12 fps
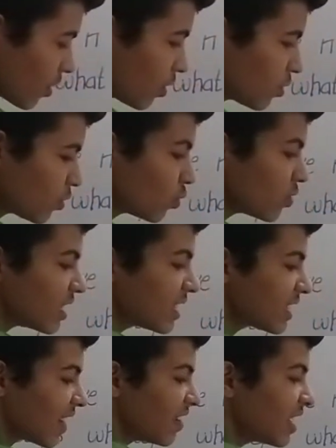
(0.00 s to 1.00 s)
So this
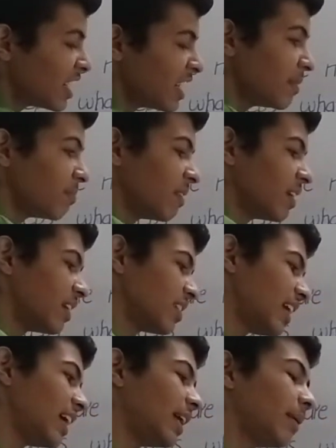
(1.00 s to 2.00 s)
700
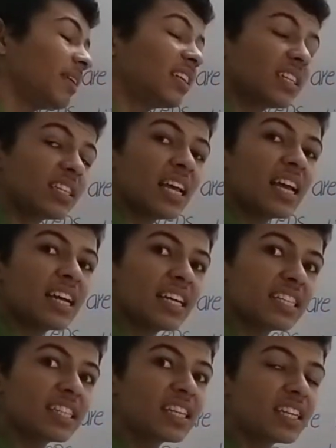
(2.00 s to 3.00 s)
centimeters
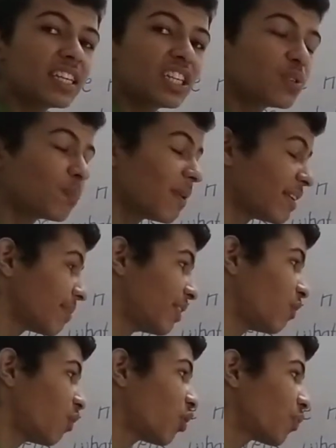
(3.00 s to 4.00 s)
is the displacement.
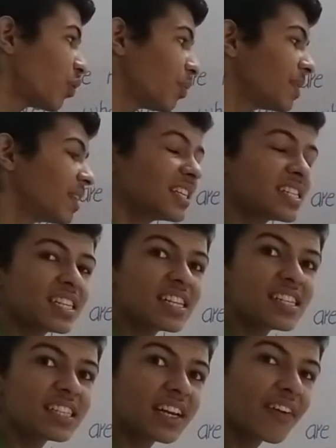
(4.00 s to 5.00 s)
What would be the distance
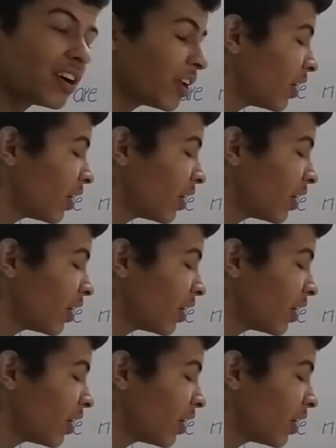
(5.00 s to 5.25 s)
traveled?